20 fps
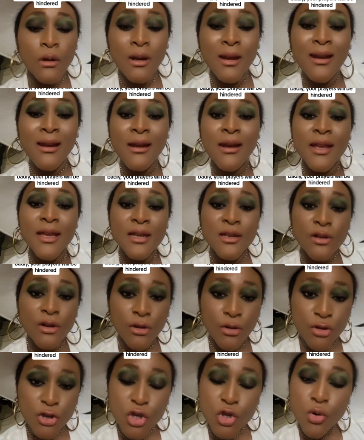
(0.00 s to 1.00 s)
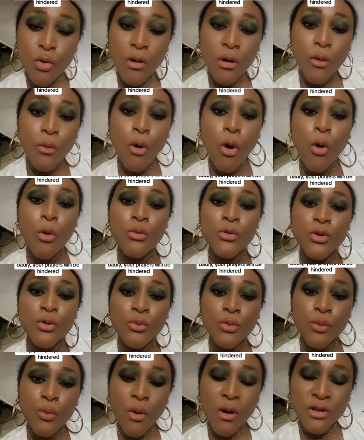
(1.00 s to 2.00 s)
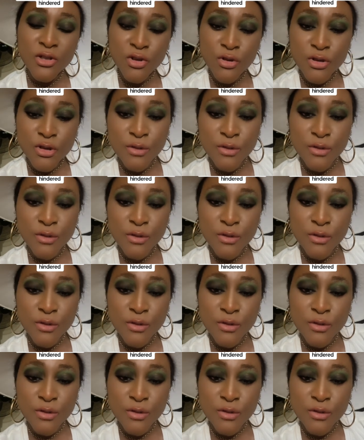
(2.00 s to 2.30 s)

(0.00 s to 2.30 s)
Lead her. Show her how you would want her